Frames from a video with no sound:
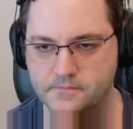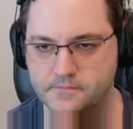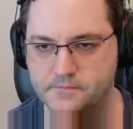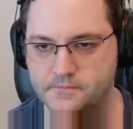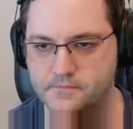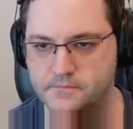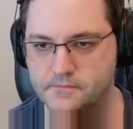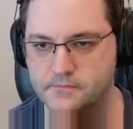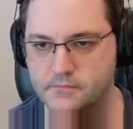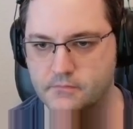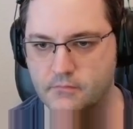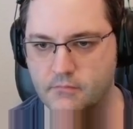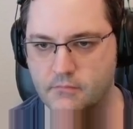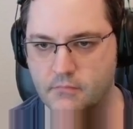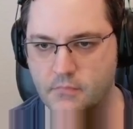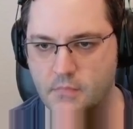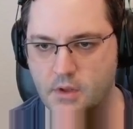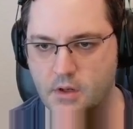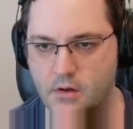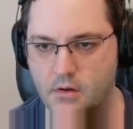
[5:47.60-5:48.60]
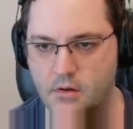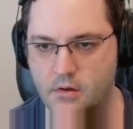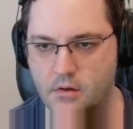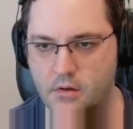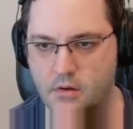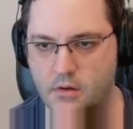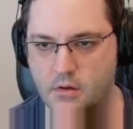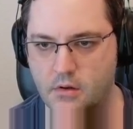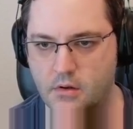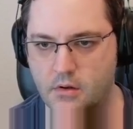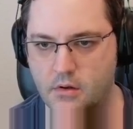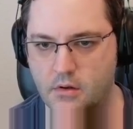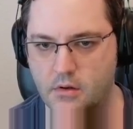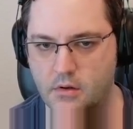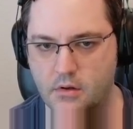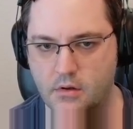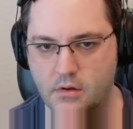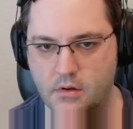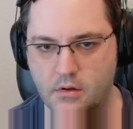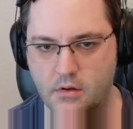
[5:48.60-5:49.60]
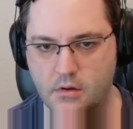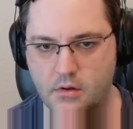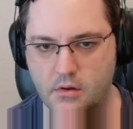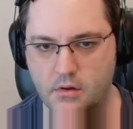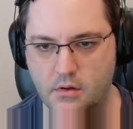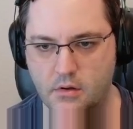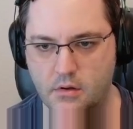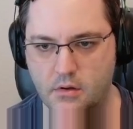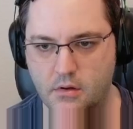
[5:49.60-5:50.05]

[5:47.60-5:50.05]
(no one is talking)